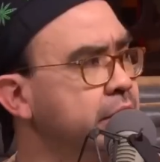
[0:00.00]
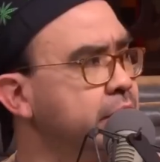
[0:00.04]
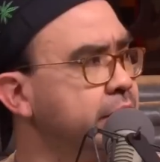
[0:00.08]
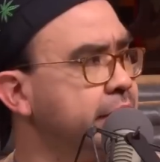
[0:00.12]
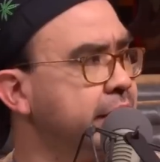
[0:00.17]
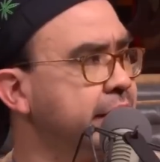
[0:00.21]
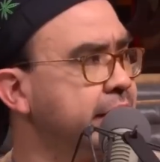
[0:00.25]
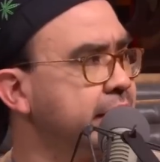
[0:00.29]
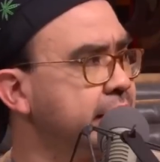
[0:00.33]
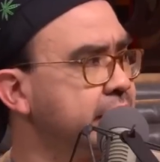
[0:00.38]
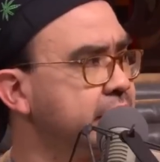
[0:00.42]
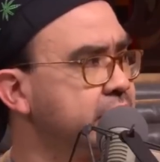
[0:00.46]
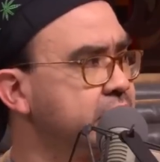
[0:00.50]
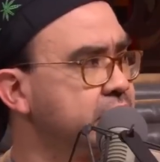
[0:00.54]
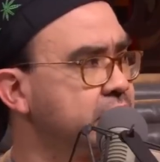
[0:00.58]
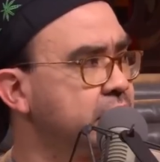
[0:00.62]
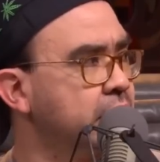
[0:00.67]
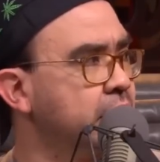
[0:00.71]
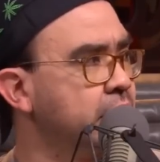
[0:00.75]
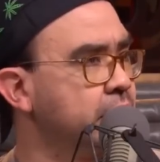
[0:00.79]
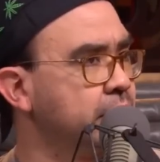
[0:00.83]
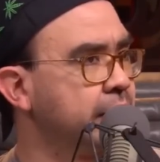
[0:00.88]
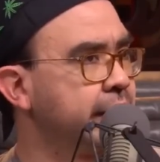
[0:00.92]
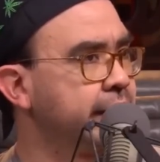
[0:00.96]
event and then just
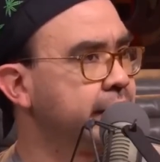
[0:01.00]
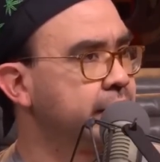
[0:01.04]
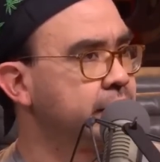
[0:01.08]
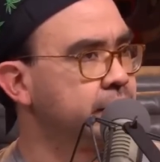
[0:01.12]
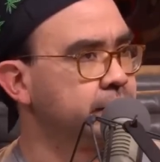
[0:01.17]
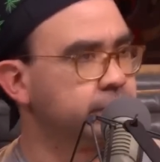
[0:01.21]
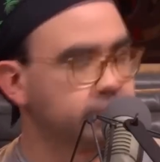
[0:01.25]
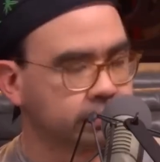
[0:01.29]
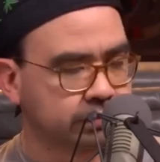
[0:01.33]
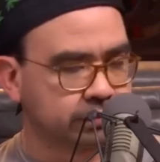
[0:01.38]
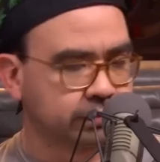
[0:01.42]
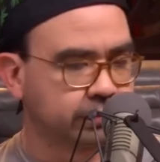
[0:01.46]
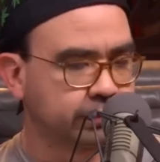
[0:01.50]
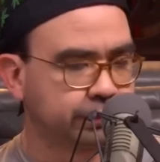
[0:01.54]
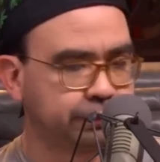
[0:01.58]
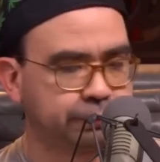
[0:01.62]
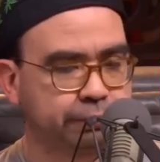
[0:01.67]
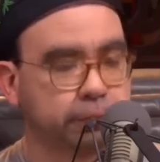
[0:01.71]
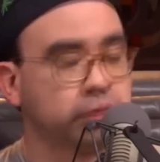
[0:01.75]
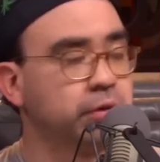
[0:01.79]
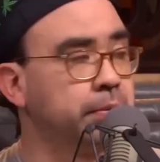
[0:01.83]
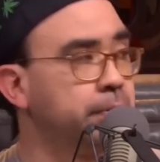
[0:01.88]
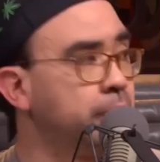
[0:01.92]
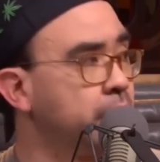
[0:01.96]
go like
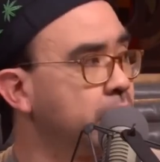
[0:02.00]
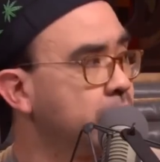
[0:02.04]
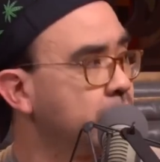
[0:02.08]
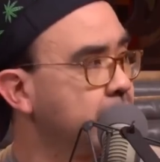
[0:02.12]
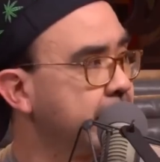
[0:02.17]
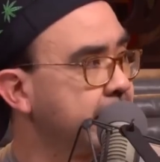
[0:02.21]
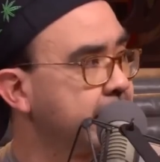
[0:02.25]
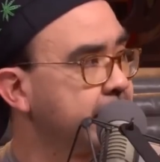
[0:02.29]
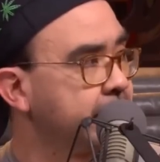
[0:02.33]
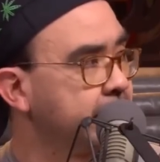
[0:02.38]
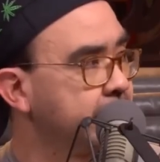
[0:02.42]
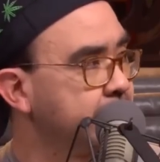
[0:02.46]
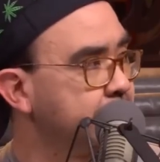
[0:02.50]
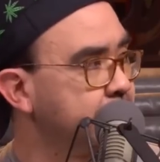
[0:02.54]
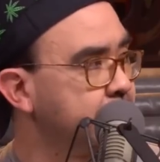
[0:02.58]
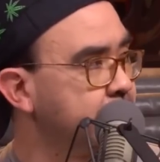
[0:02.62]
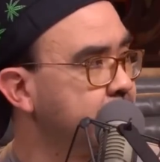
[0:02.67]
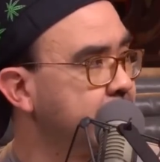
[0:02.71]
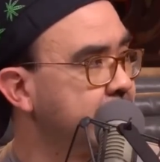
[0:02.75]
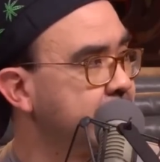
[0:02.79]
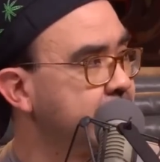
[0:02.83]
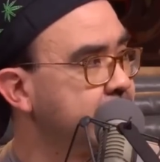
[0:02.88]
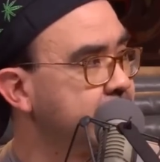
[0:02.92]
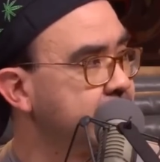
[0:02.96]
full bore right out of the
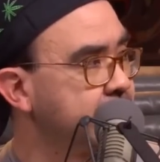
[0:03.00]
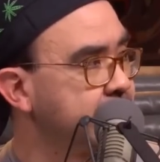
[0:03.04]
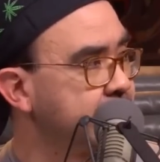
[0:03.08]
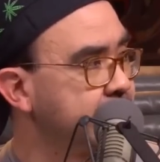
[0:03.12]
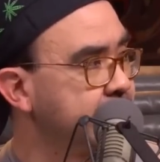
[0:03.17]
gate.